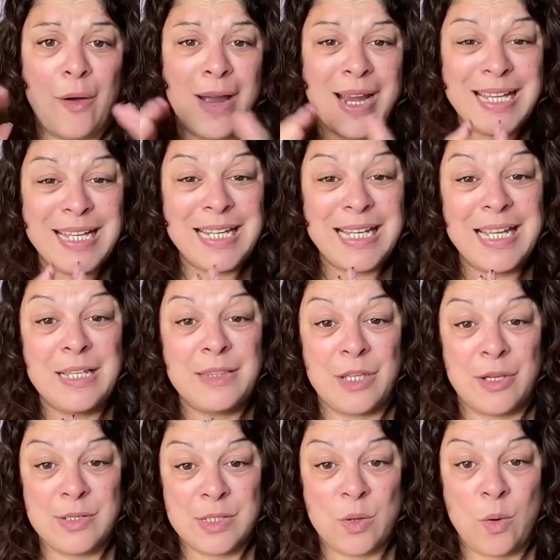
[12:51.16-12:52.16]
I need
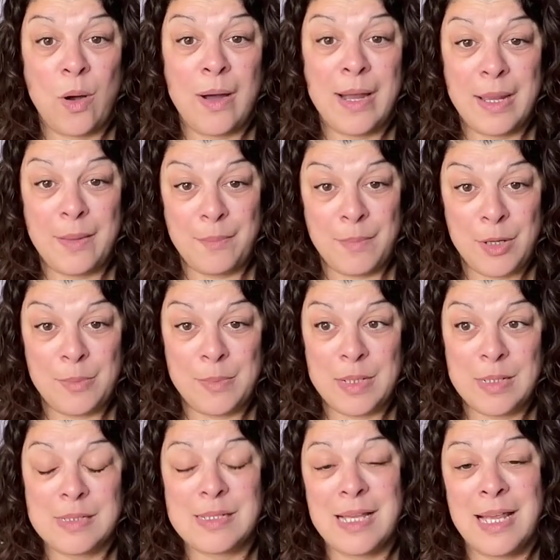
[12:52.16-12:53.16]
those quiet
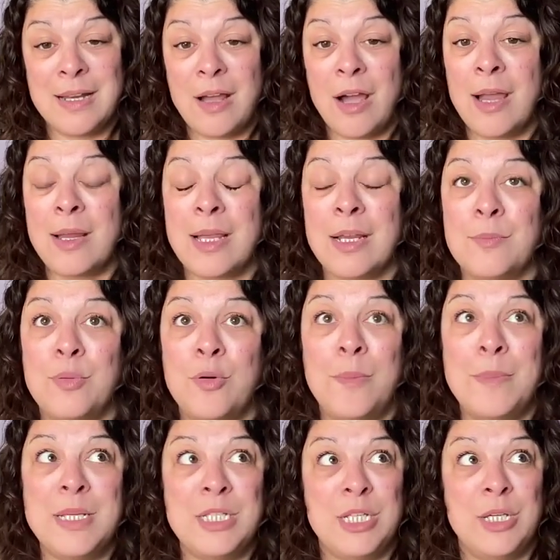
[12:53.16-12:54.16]
moments. And I can
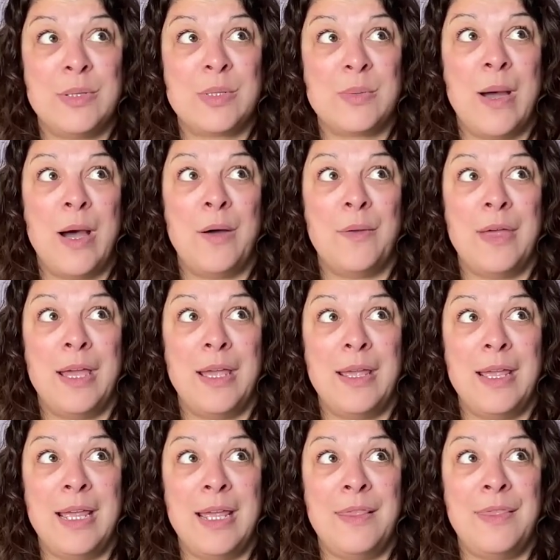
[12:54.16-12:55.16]
promise you as well
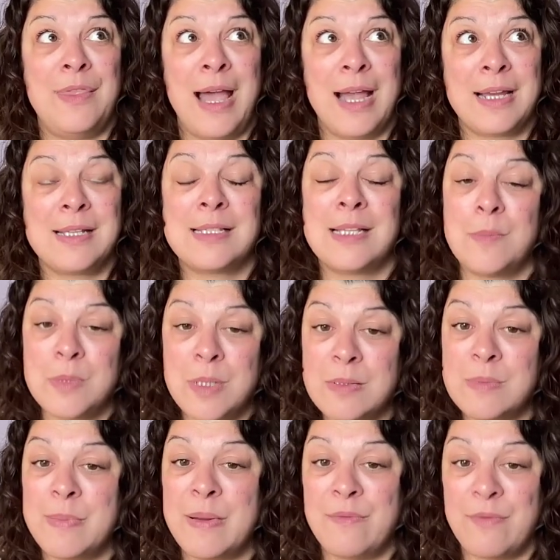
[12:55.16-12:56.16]
that that can
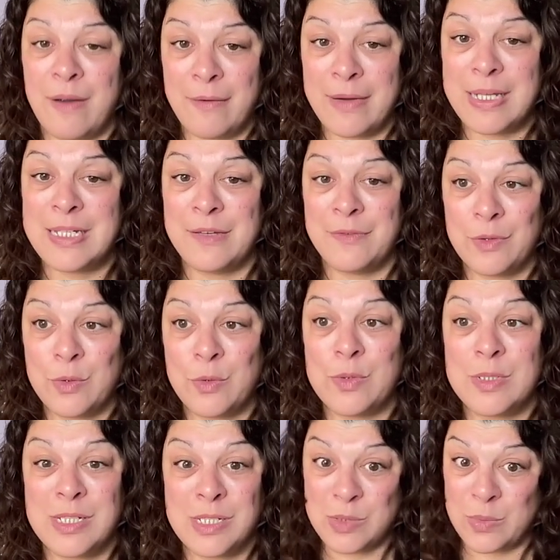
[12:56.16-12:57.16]
sometimes be very
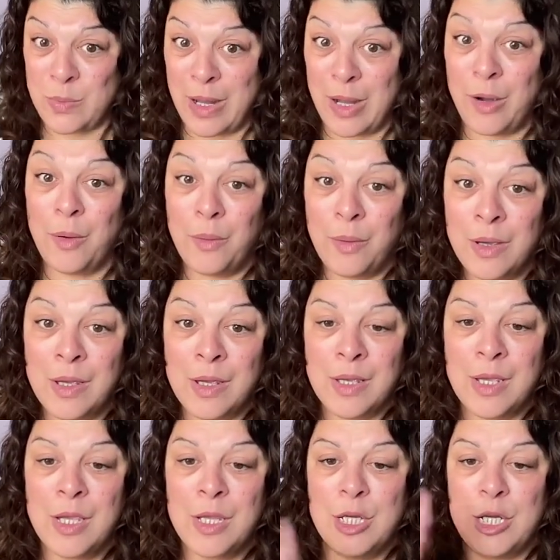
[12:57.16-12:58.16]
difficult as well,
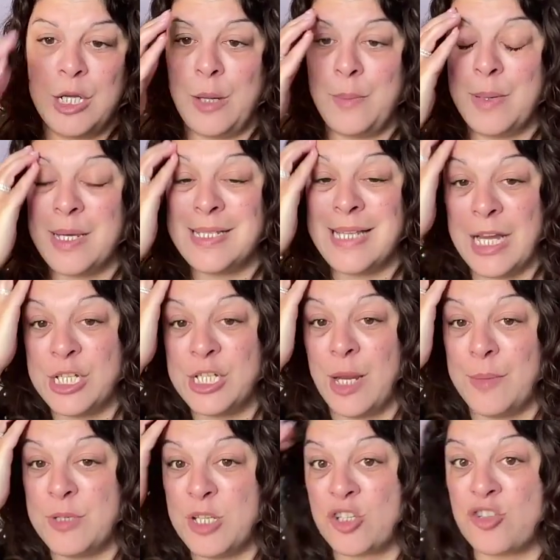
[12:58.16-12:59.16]
because
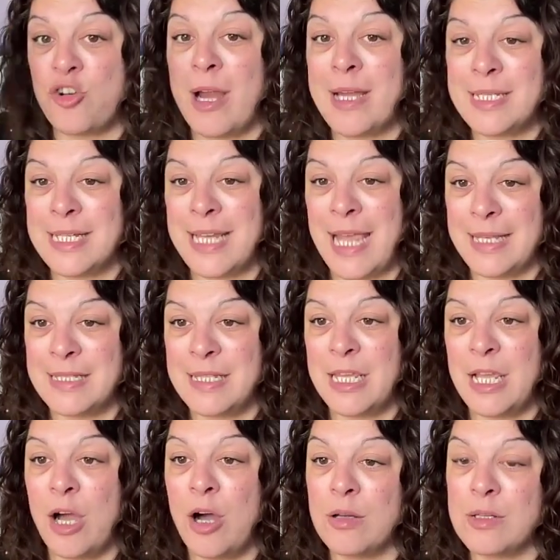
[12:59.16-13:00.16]
actually I'm just trying to get to
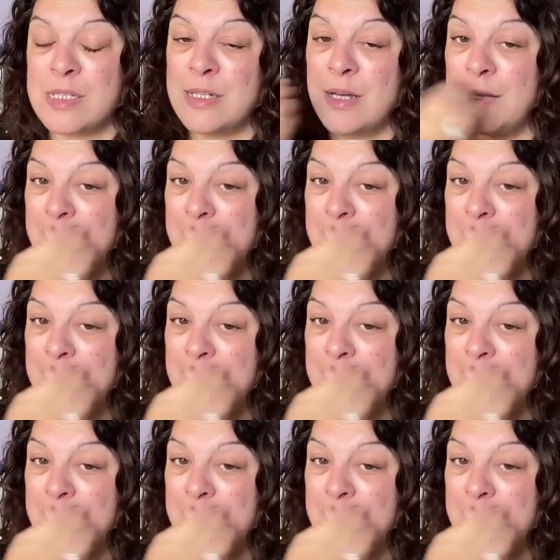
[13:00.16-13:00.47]
the answer.